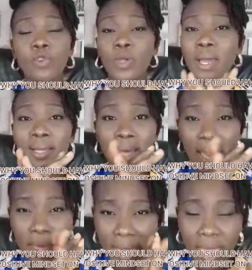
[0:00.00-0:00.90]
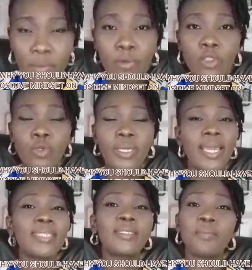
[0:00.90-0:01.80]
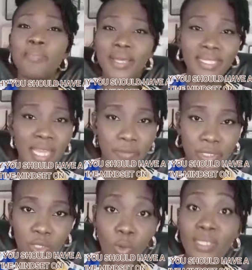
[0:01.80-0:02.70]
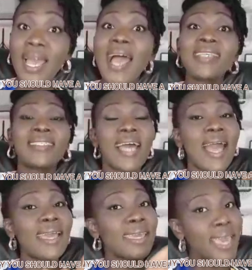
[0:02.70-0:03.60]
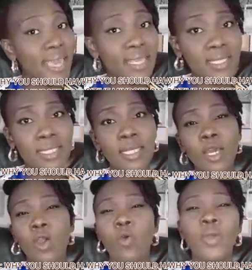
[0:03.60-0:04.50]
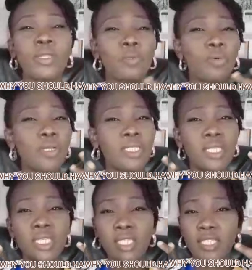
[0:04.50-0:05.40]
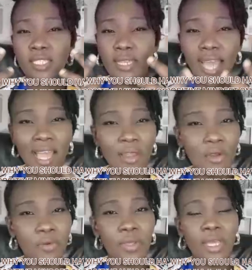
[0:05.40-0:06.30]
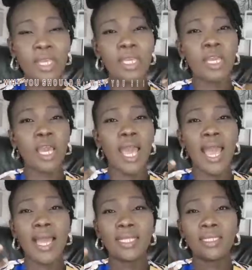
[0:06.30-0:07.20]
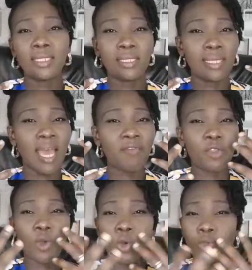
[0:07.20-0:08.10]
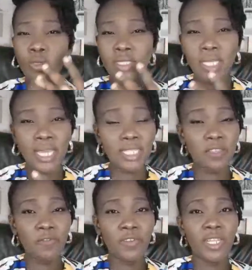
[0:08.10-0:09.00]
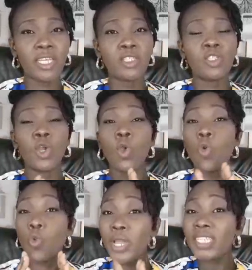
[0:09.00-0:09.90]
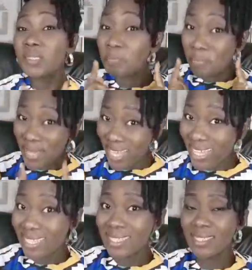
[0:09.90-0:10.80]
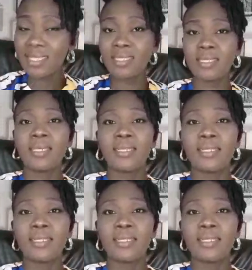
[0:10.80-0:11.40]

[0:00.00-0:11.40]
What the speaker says: you are able to get better results, as against when the body is angry and having all those negative feelings, which means